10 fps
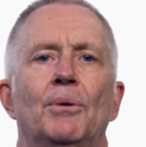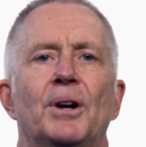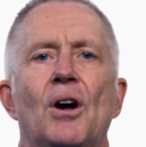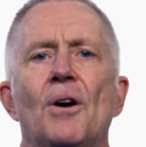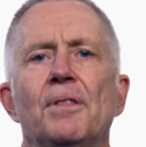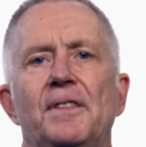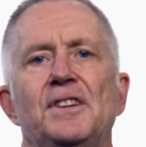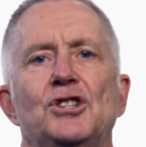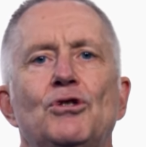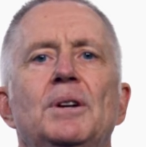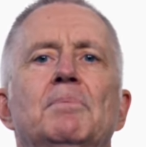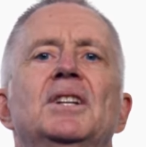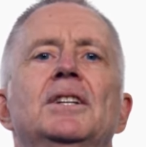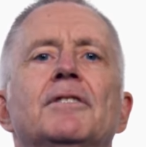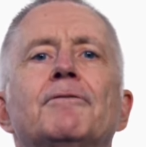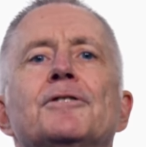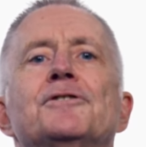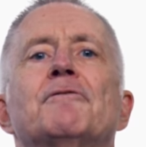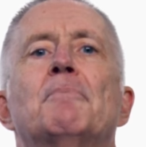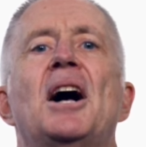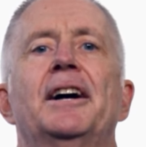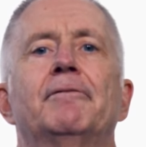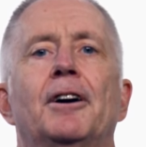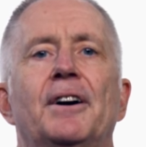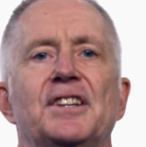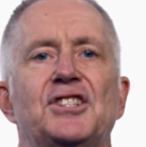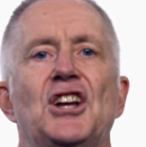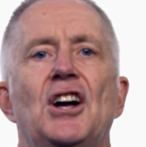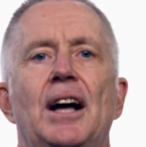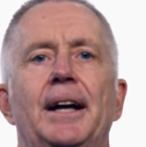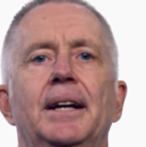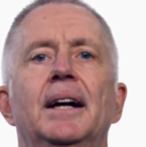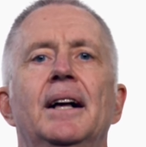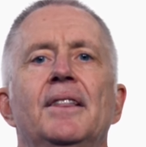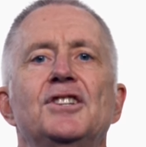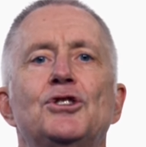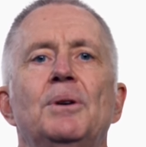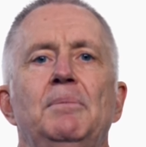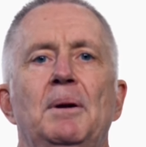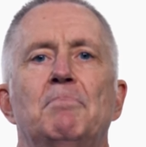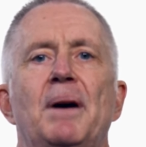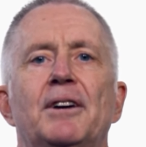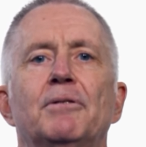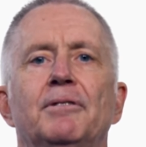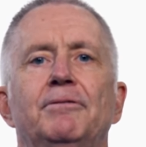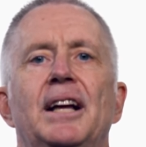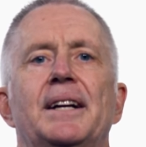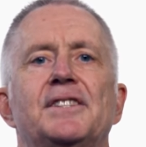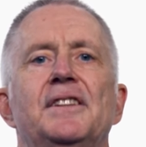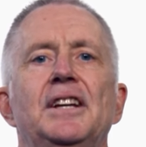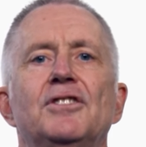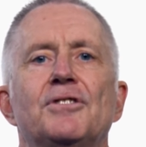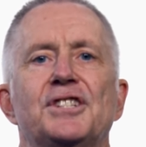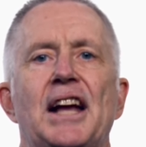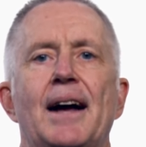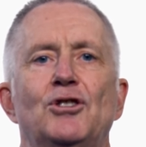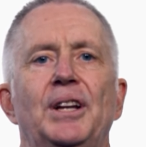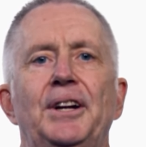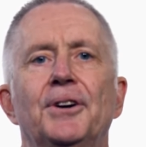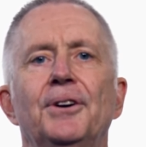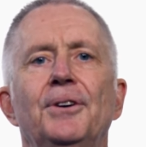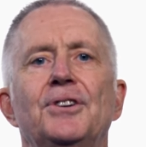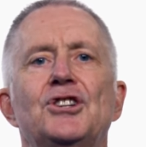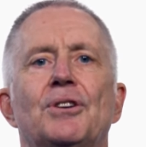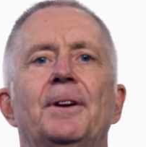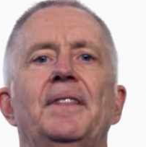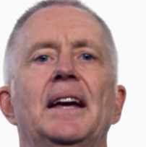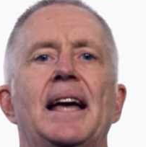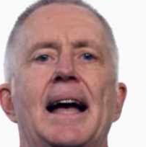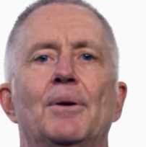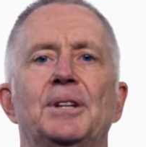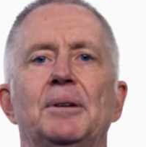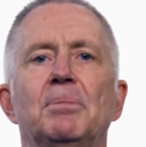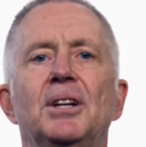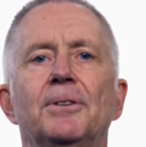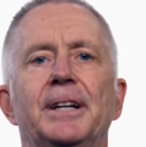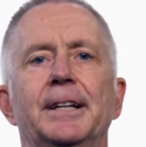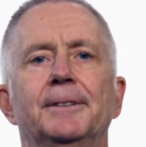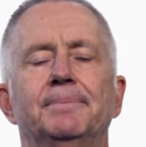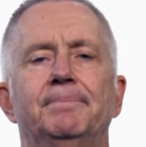Recall that this treatment differs from IFRS 9. This treatment better reflects the interest actually earned during the accounting period.